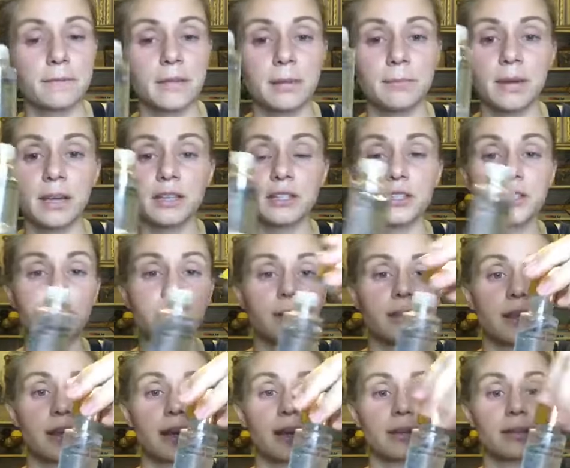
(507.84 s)
Make sure
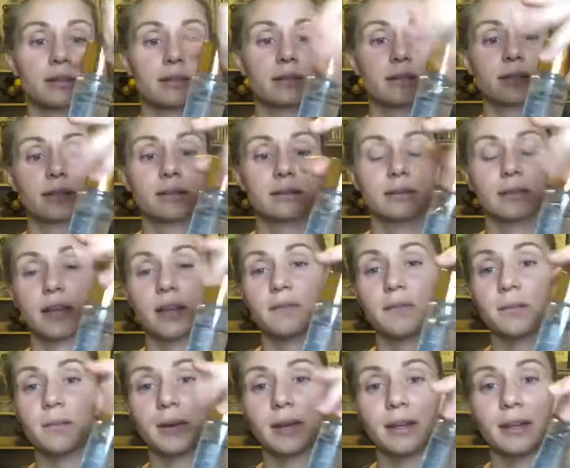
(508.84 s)
that
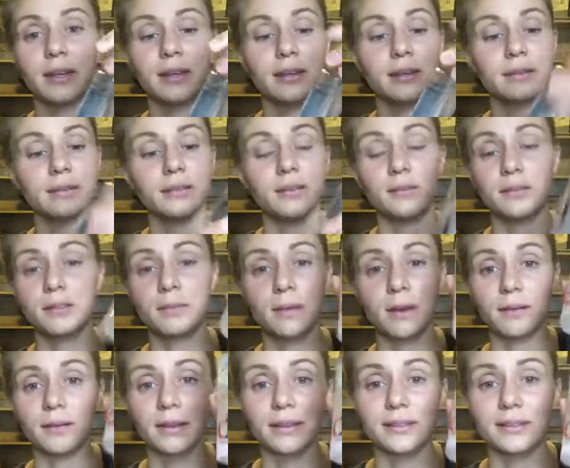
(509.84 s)
everybody knows
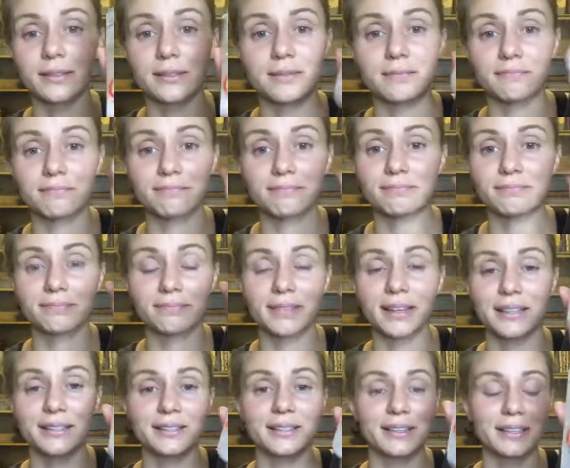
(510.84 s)
about this.
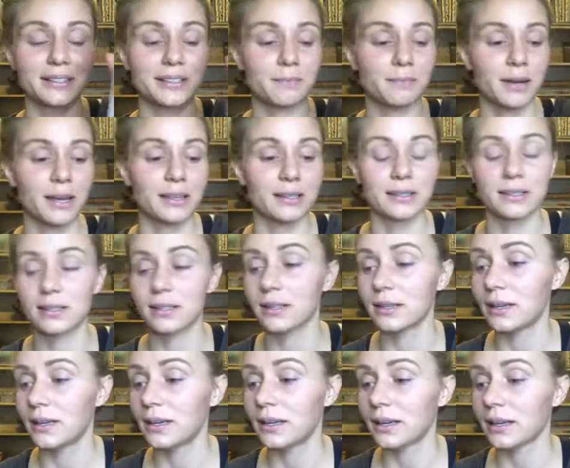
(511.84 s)
It's a must.
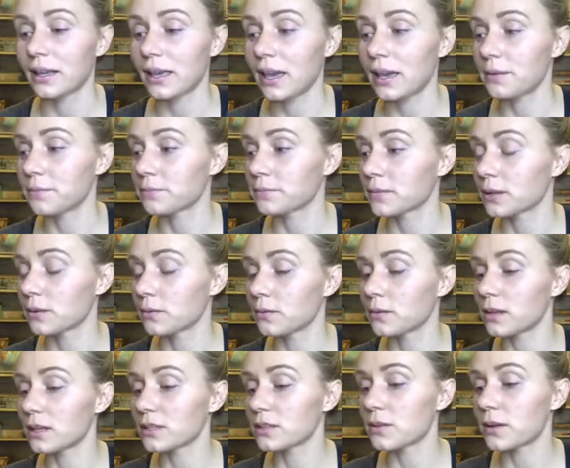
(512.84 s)
Okay, well,
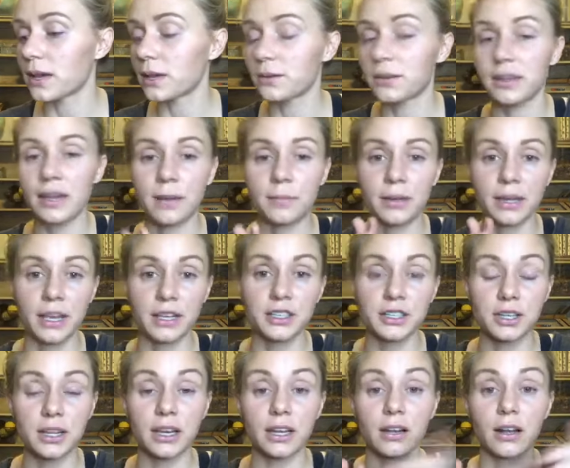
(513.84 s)
let's go ahead with the
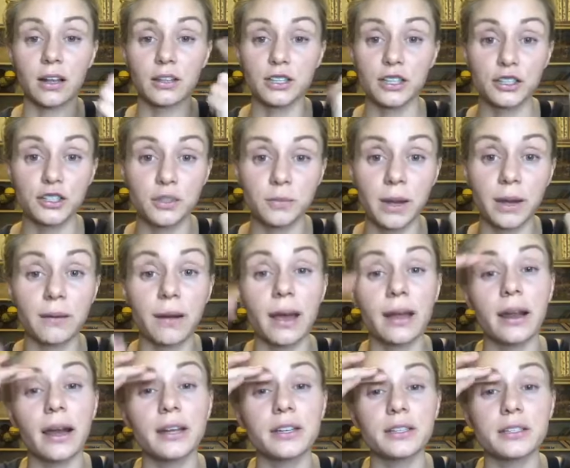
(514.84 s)
application again. I'll just do my right
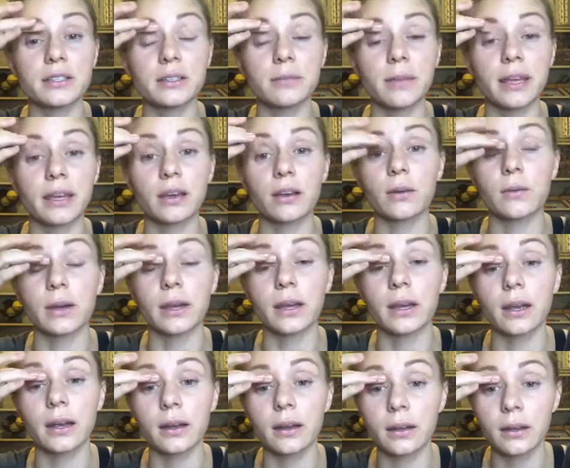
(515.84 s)
eye just to make it quick
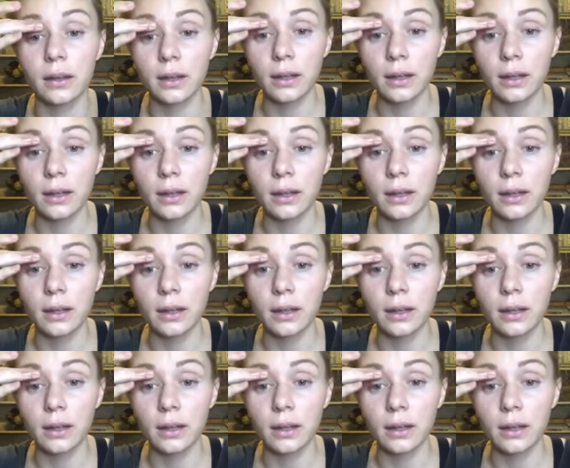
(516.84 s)
here.